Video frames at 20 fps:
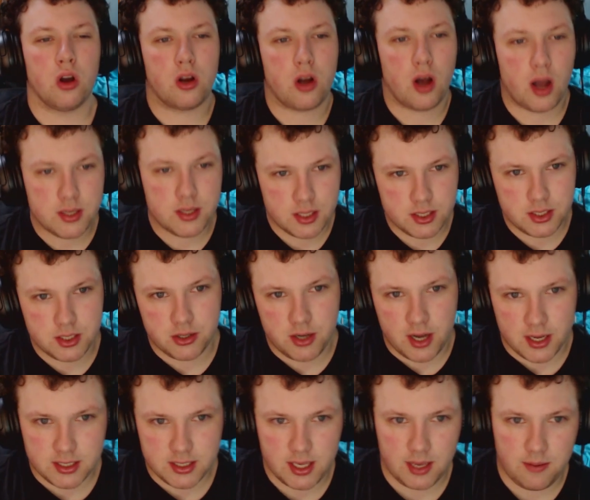causes your
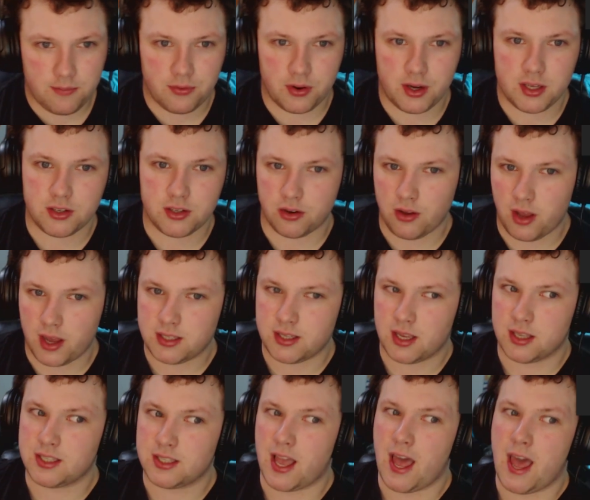next Deep Freeze or
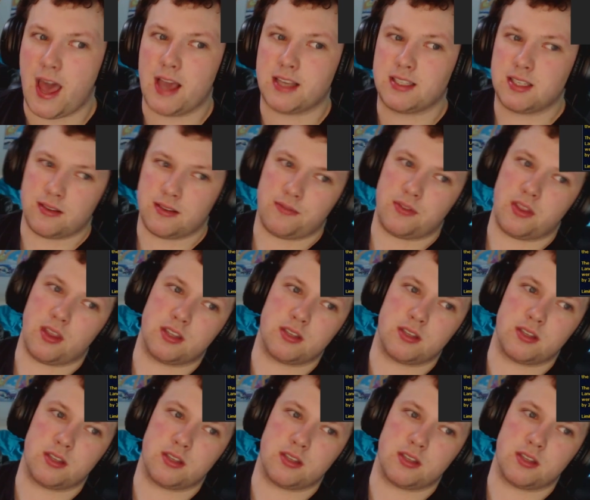Ice Lance to act as if